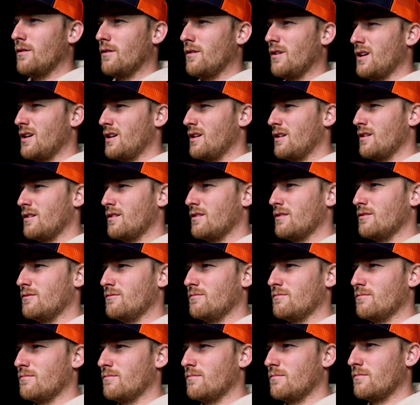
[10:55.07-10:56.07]
I
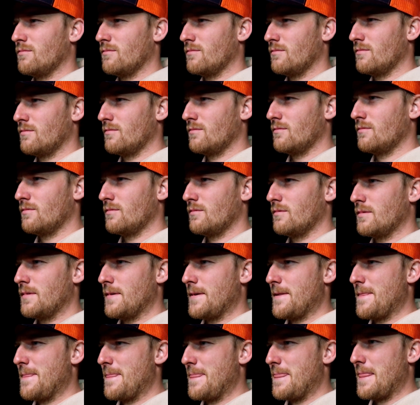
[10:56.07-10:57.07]

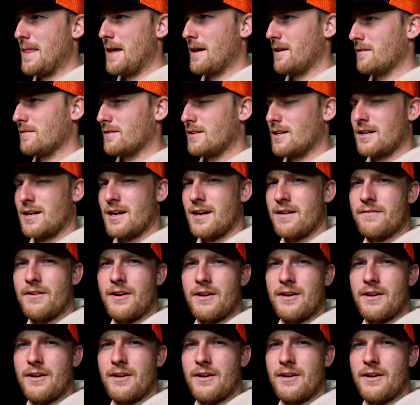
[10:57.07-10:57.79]
don't think